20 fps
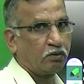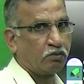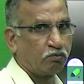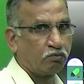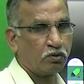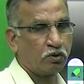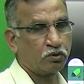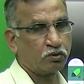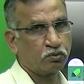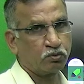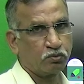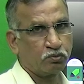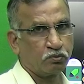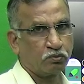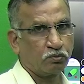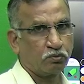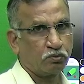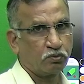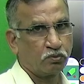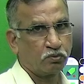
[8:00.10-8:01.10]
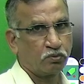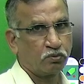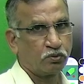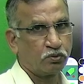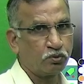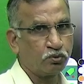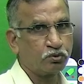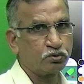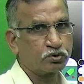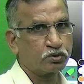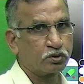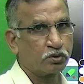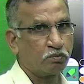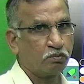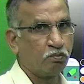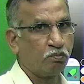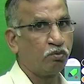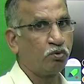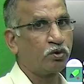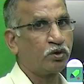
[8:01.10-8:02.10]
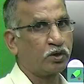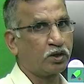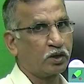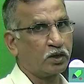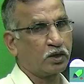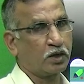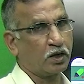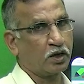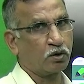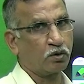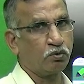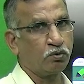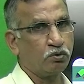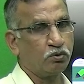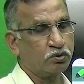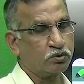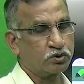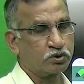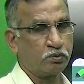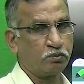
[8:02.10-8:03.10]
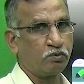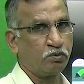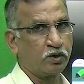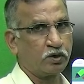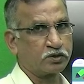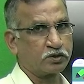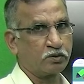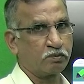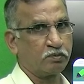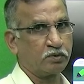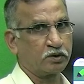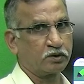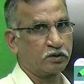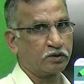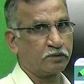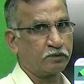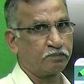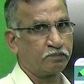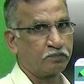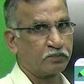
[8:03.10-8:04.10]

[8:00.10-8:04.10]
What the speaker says: we have to use Monte Carlo simulation method.